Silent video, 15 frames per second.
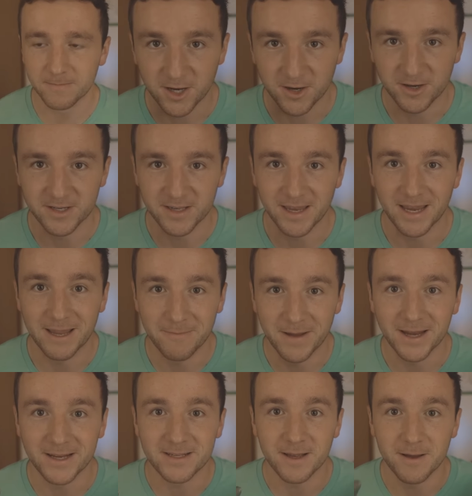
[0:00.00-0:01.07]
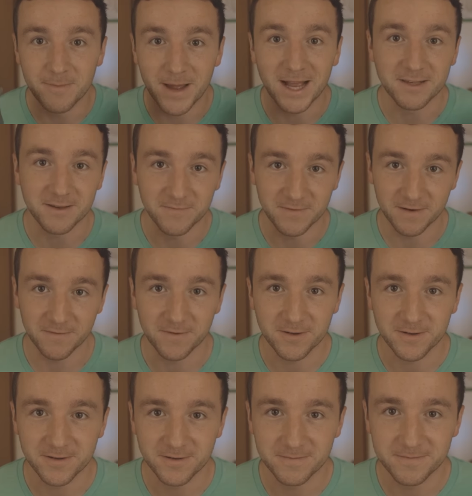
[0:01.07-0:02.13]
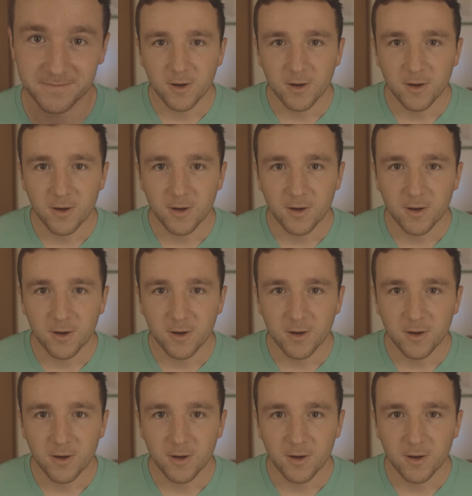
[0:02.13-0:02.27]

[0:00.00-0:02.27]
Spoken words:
Seriously, it makes a massive difference.